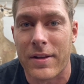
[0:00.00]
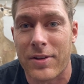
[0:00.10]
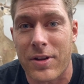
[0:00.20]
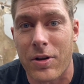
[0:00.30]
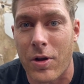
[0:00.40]
let's
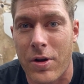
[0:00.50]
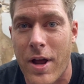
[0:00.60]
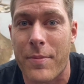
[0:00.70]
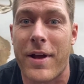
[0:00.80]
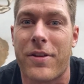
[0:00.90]
get her loaded
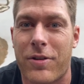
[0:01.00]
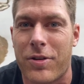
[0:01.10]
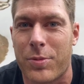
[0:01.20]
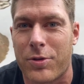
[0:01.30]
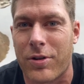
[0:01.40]
up, head to the
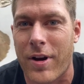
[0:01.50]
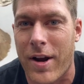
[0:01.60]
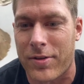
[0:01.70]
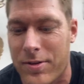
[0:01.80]
Christmas tree drags.